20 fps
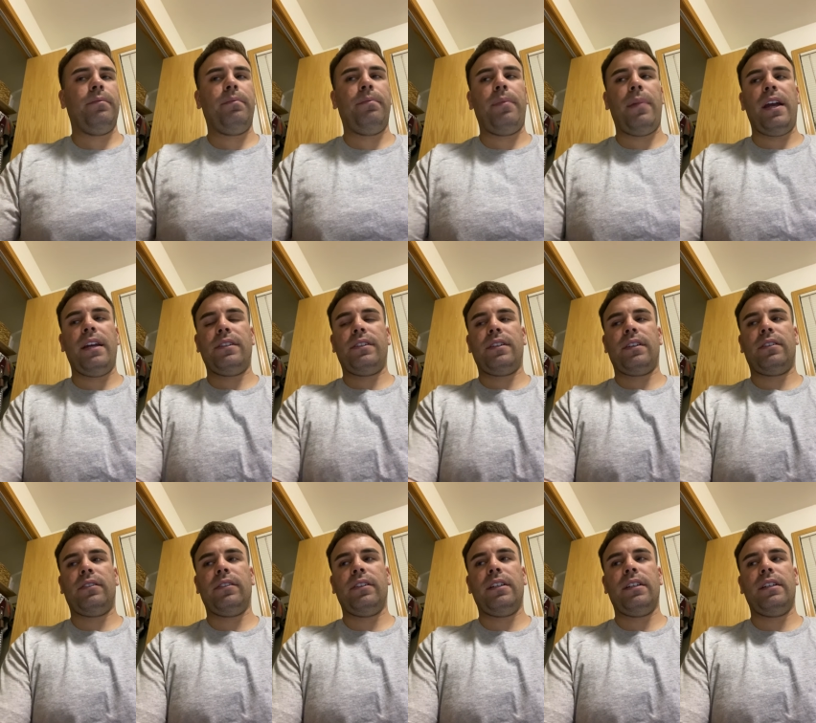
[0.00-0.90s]

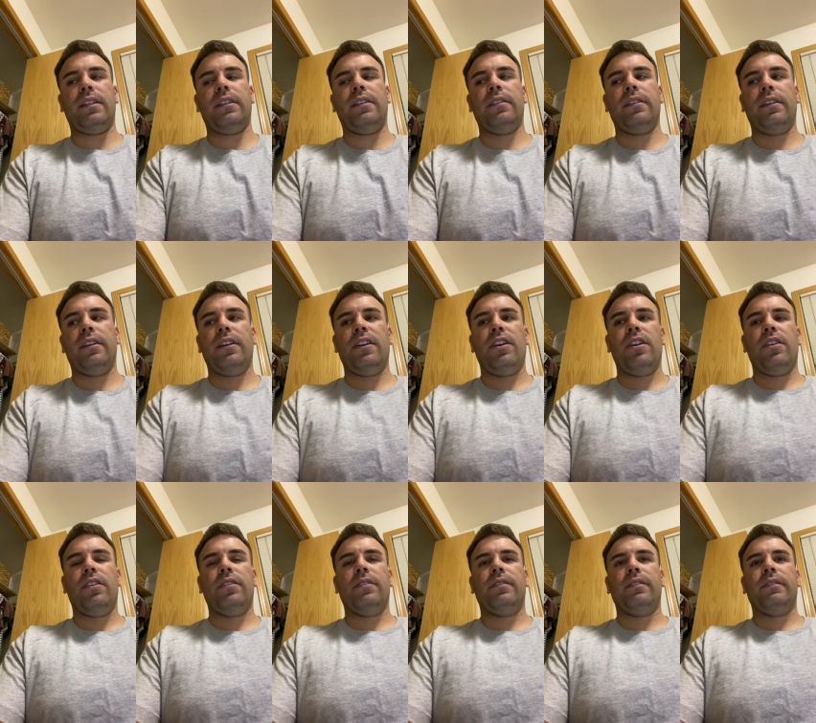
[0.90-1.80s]
Basically,
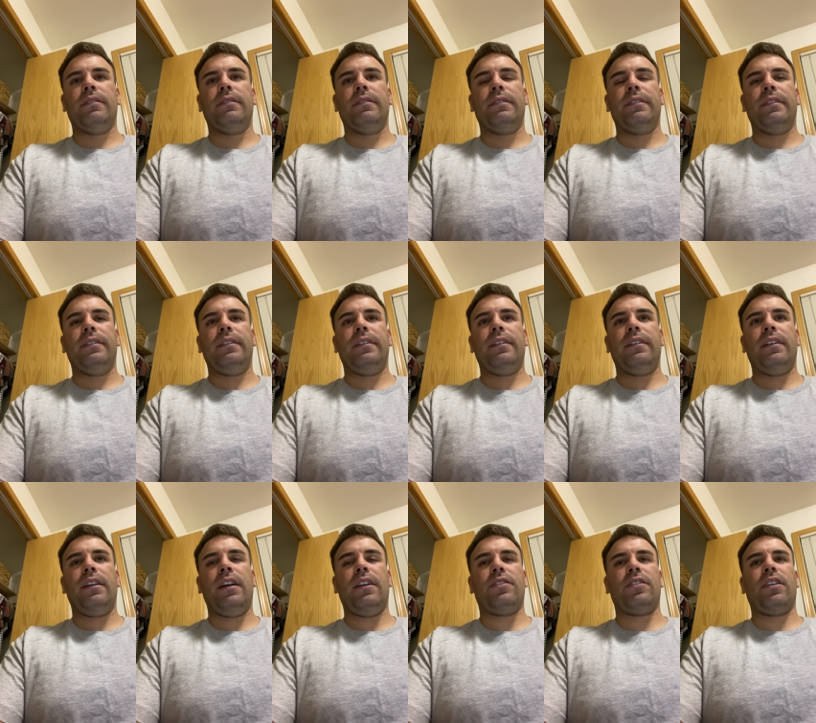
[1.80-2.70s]

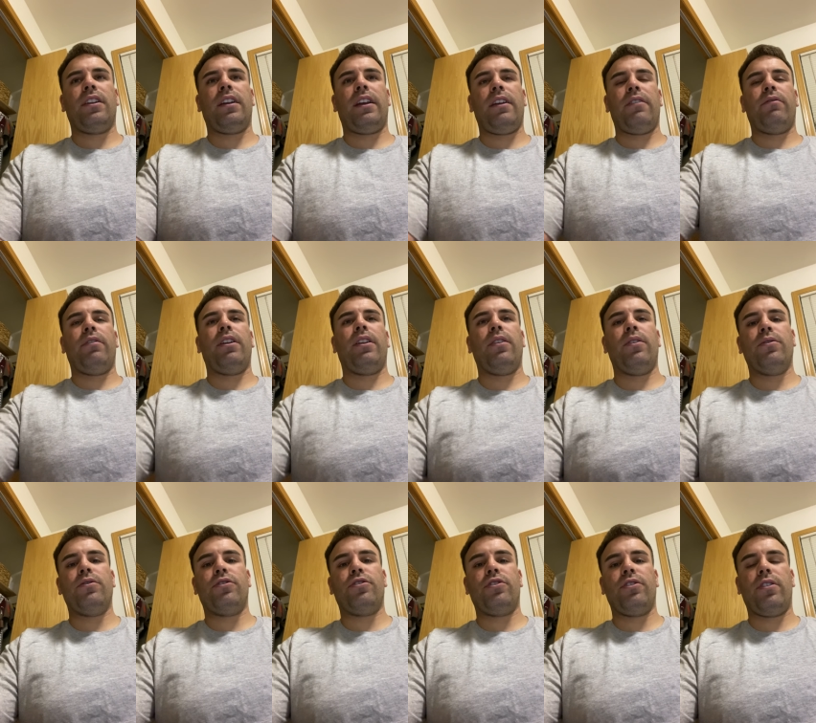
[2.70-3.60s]
it's going to get rid of
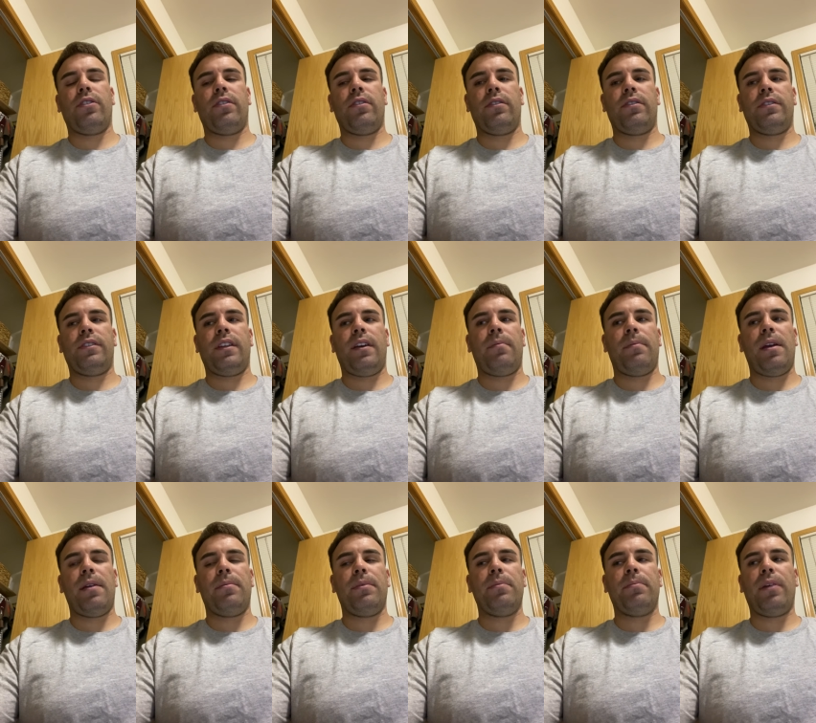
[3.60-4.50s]
those jurors that
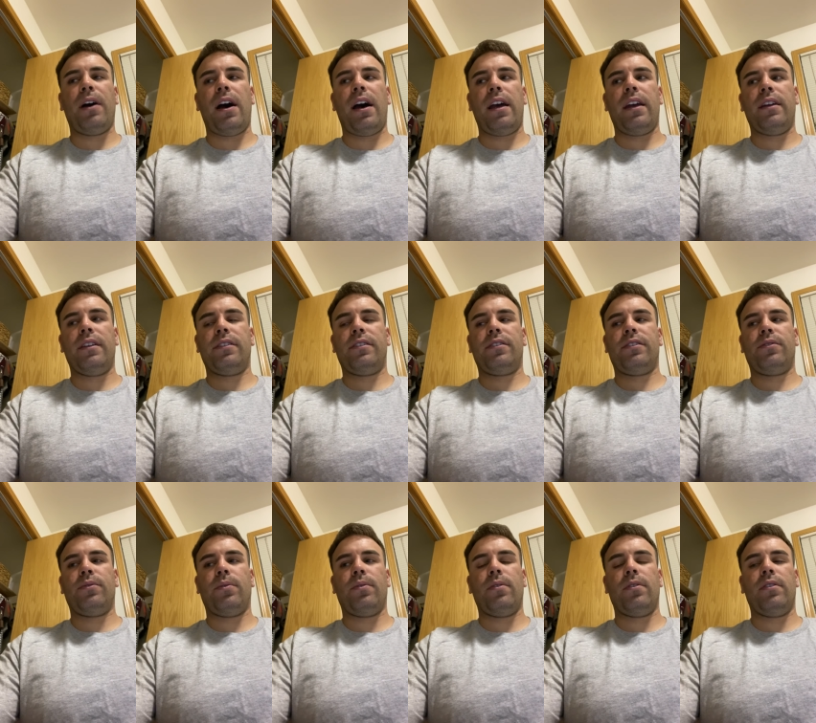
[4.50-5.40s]
may be biased
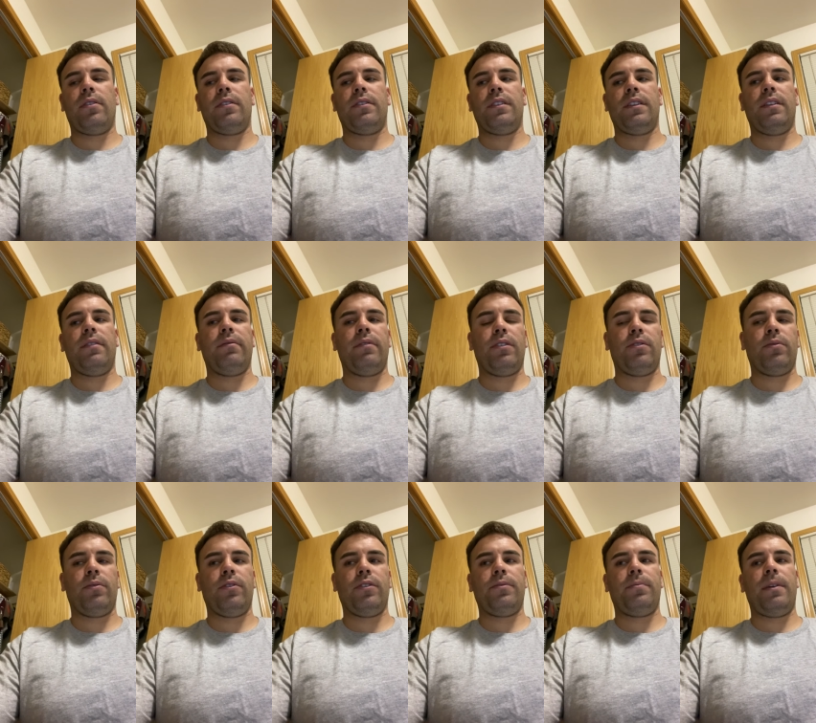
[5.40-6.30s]
towards
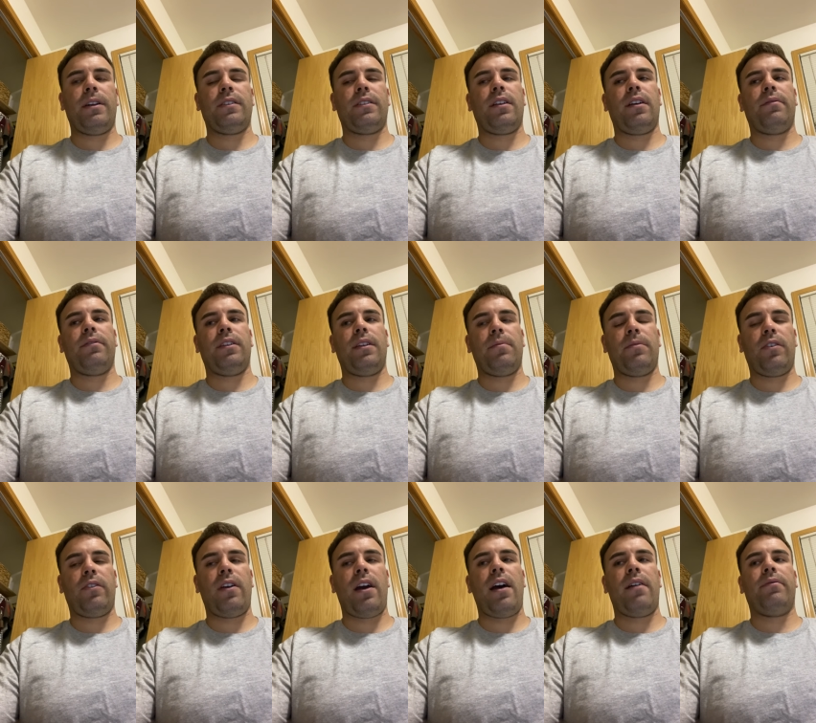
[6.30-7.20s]
individuals based off of
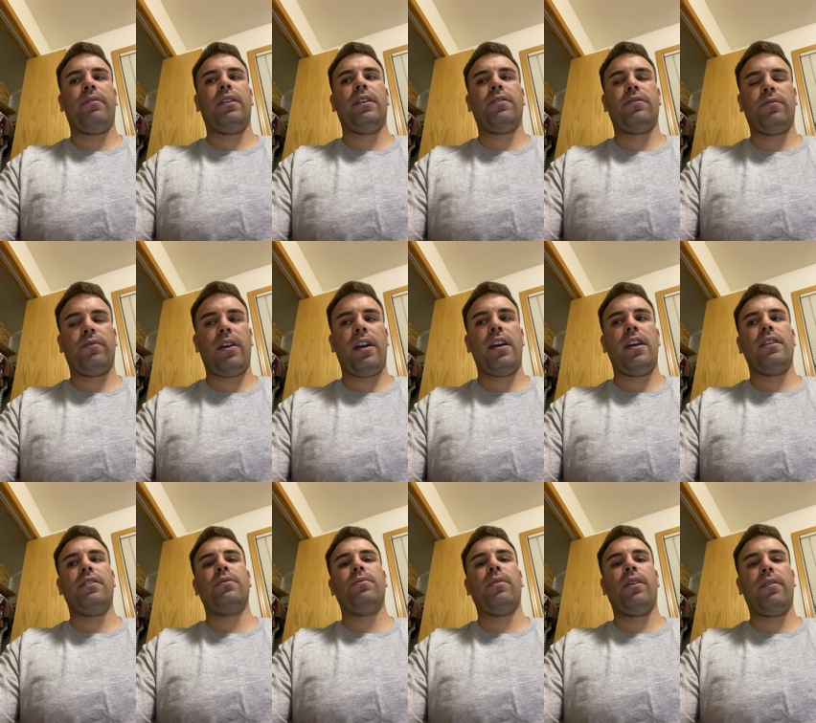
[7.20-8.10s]
demographics,
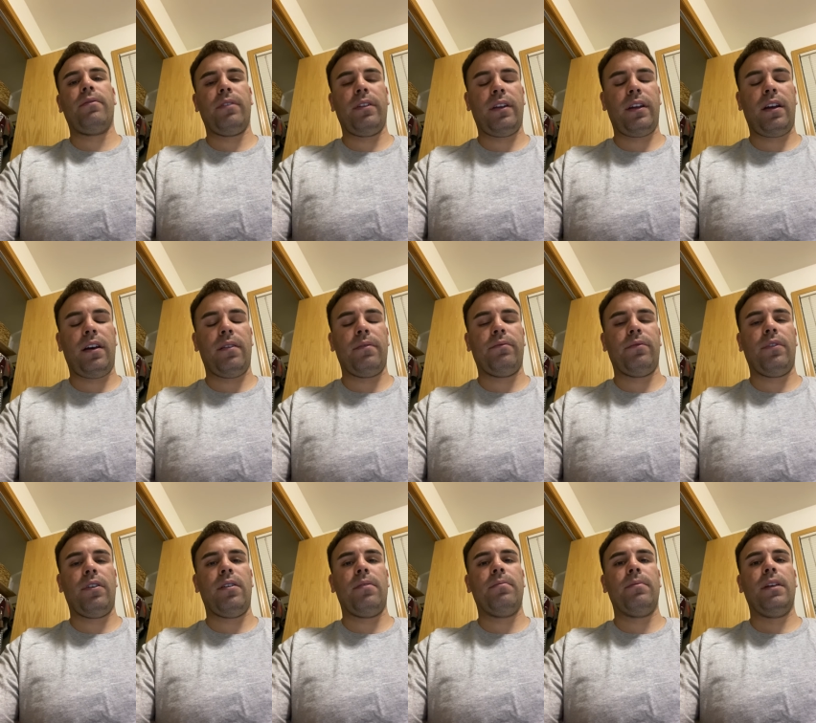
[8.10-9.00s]
race, wherever they come
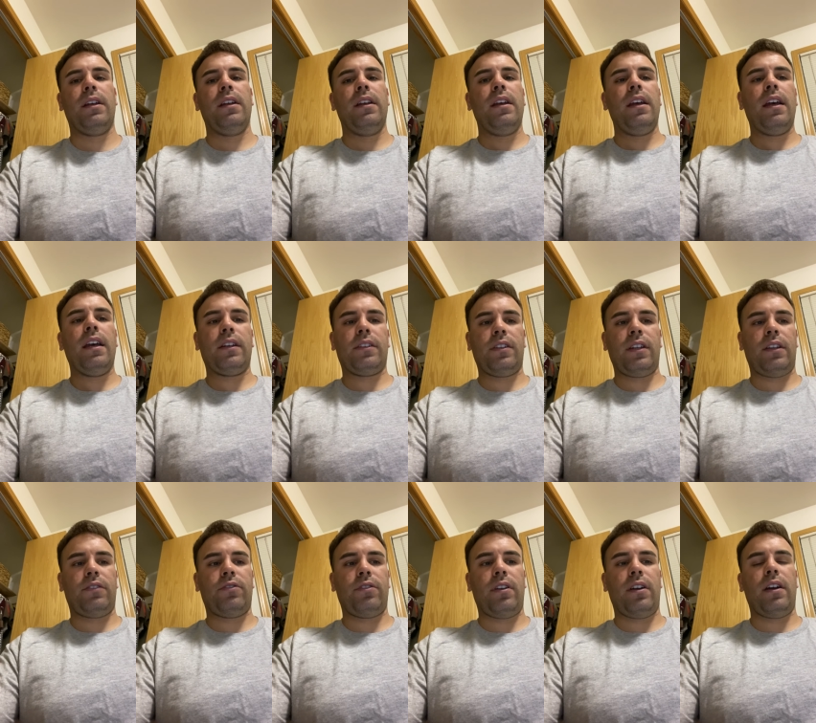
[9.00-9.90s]
from,
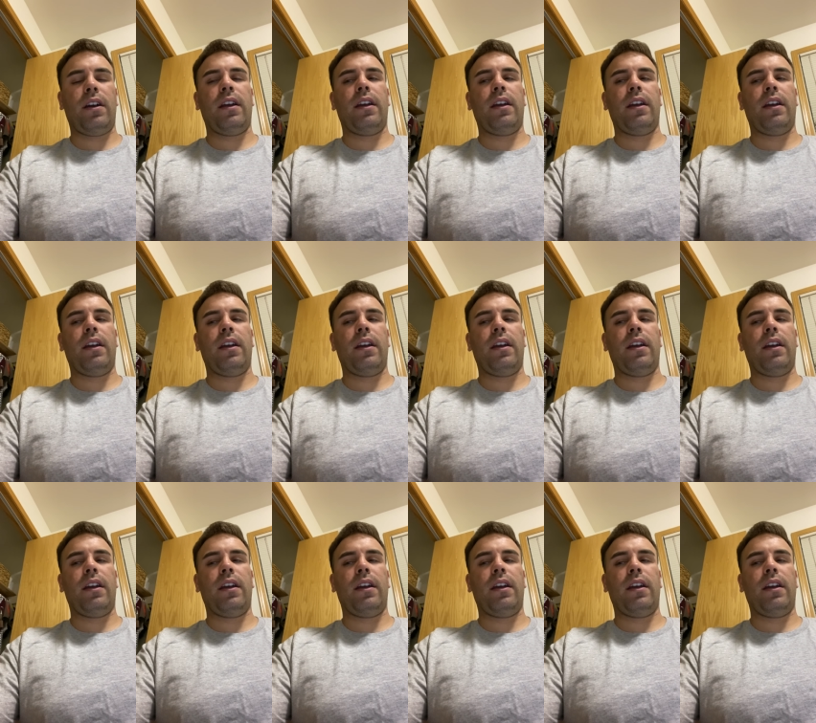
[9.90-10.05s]
etc.